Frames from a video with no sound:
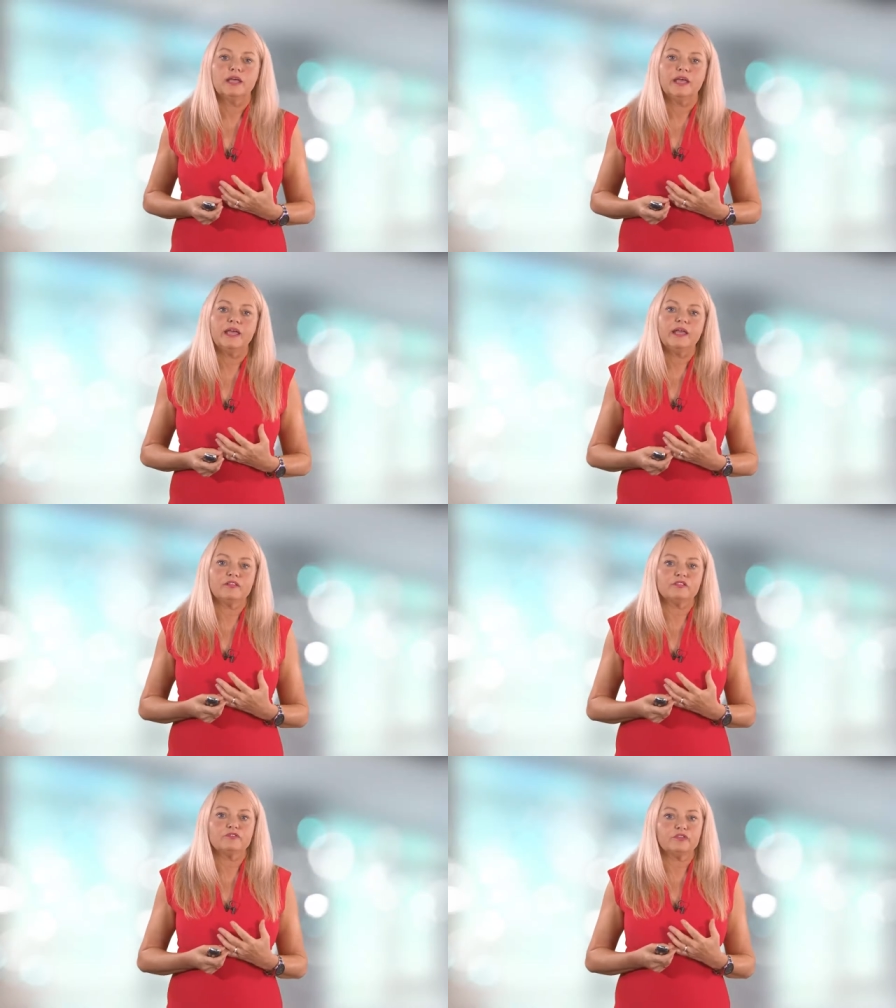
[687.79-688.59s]
It
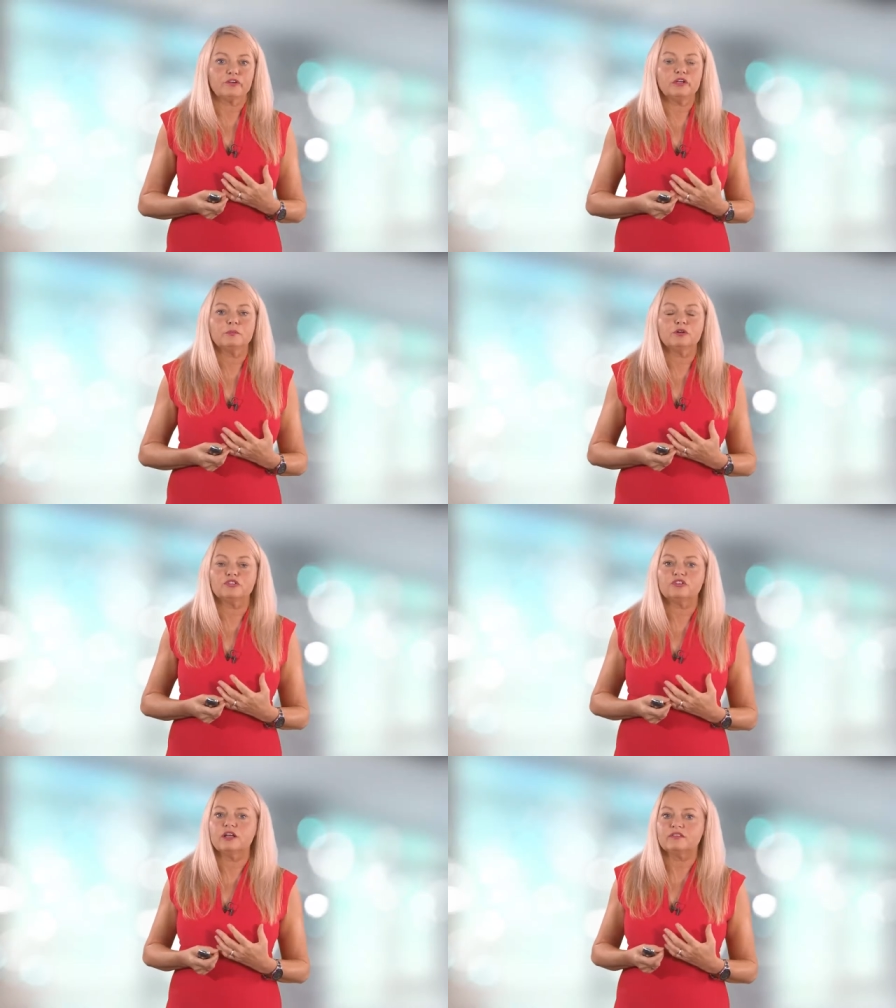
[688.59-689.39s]
is very
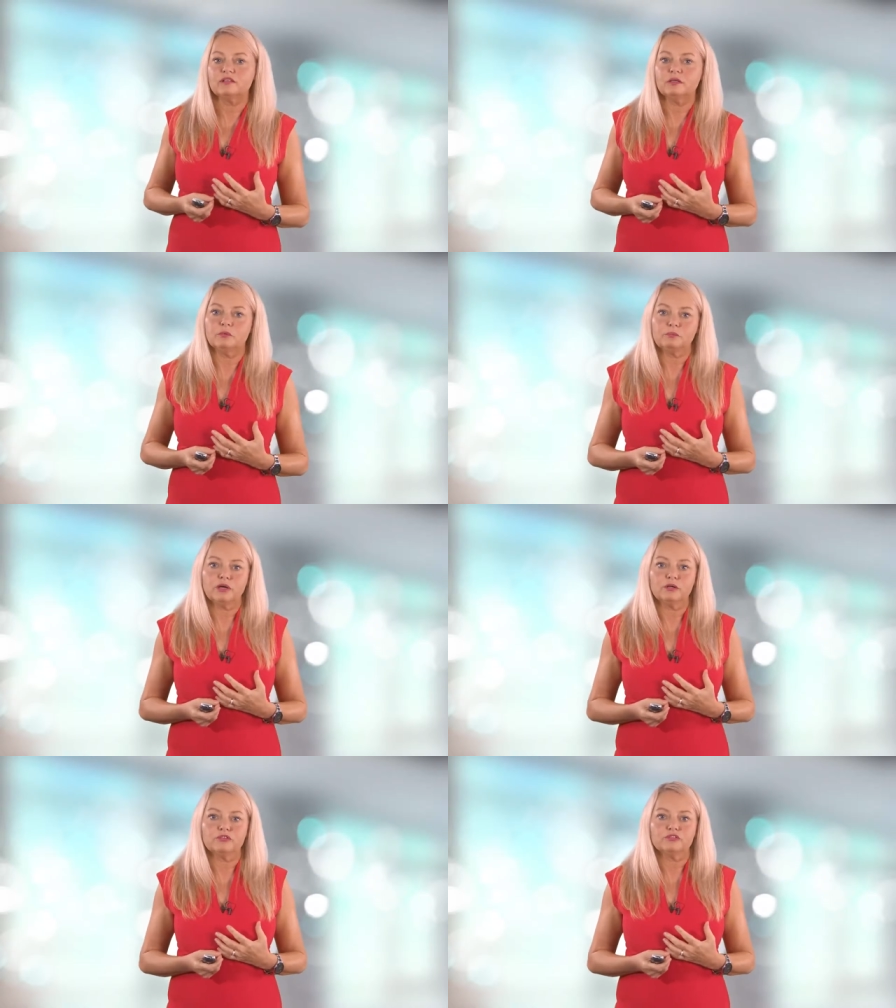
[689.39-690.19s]
much a team
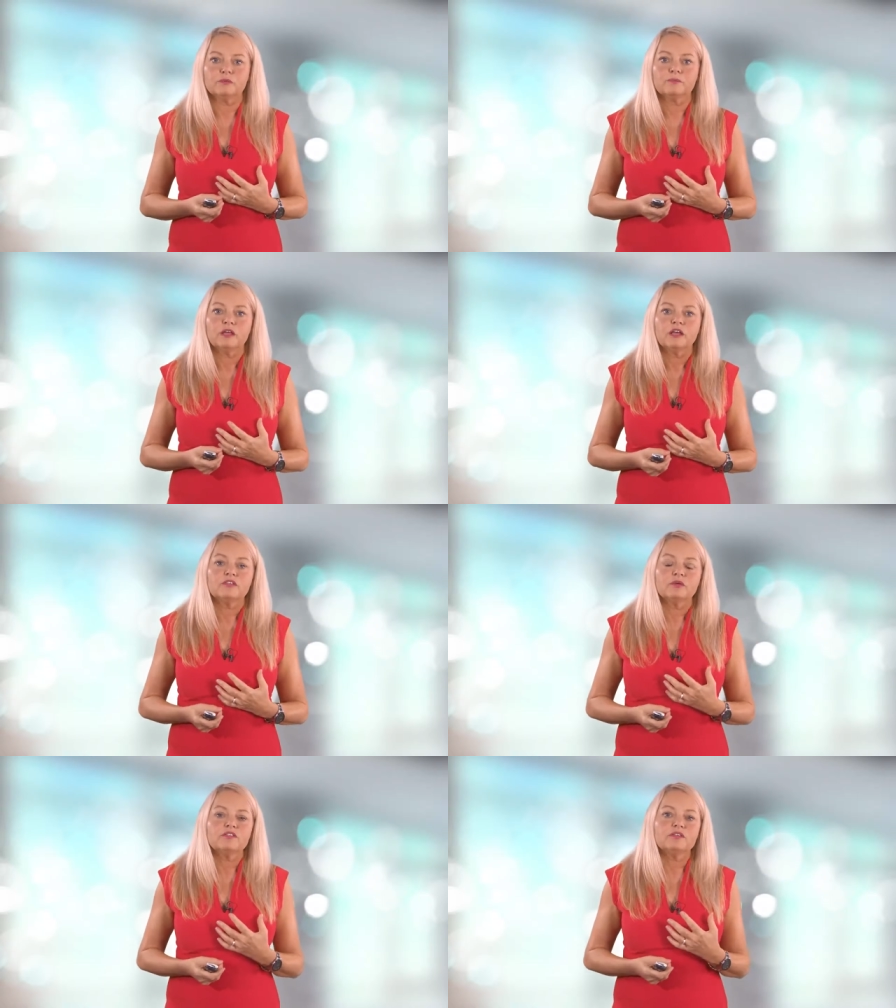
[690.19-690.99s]
approach.
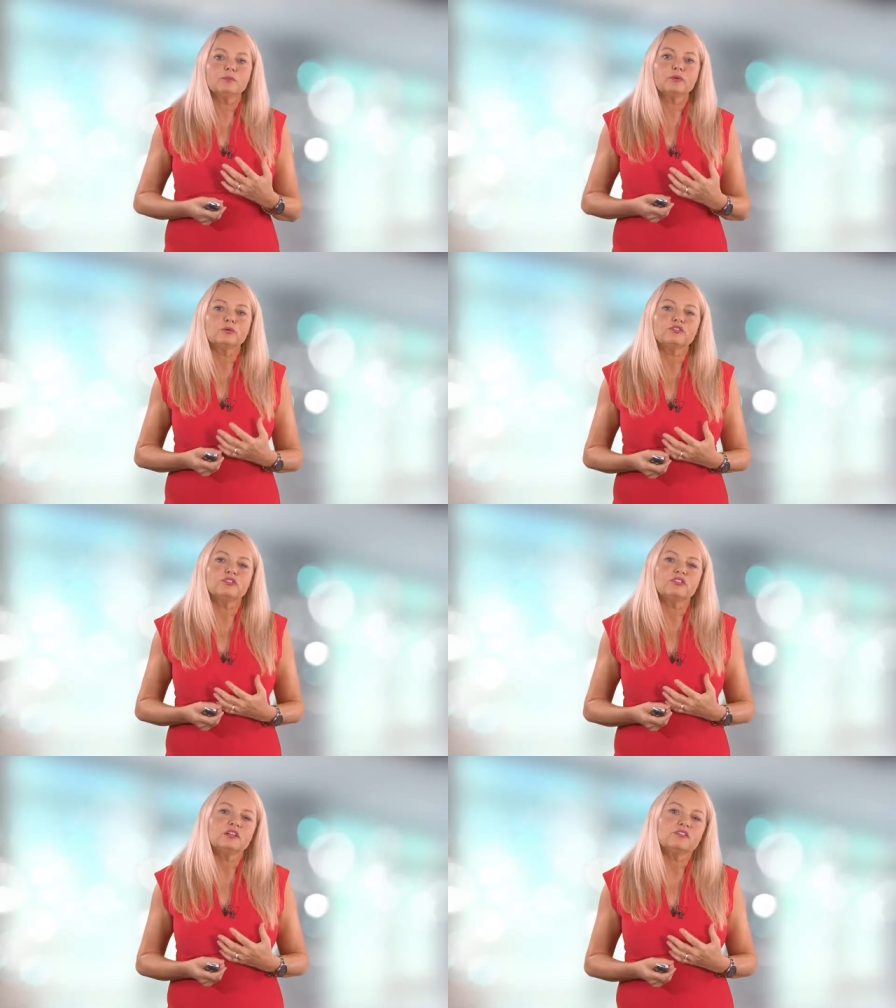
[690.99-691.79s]
So it's
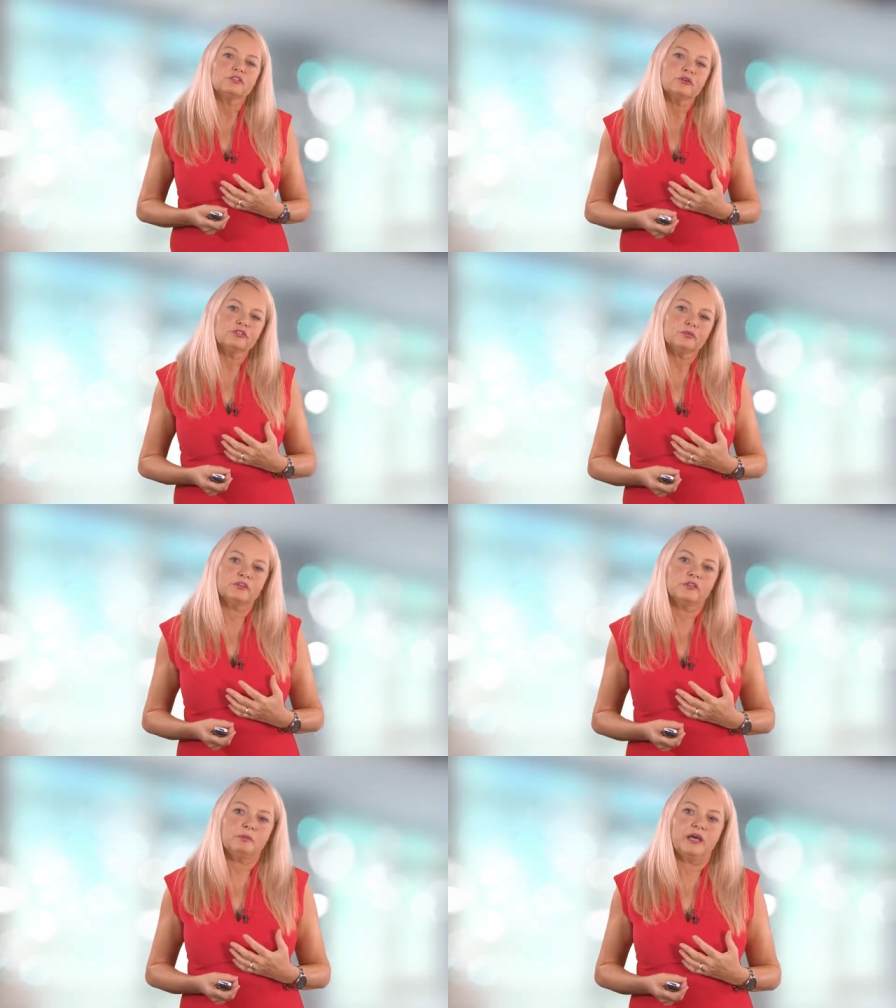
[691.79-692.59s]
important to discuss
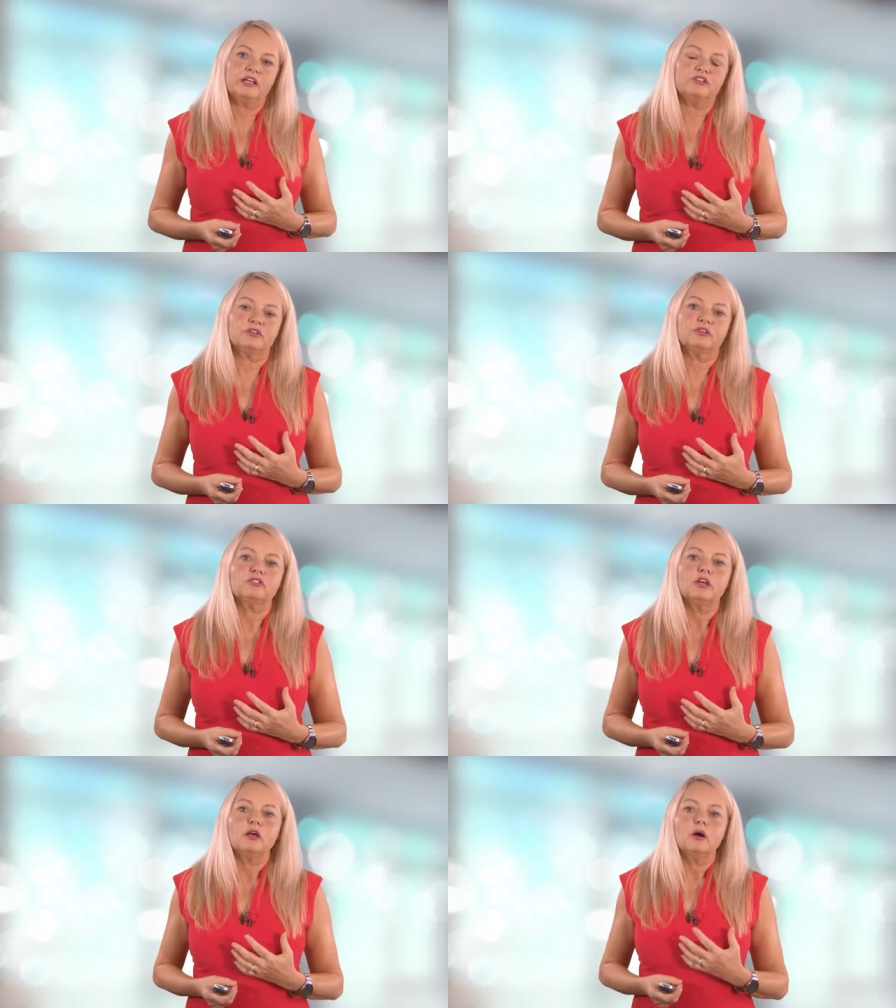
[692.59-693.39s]
with the patient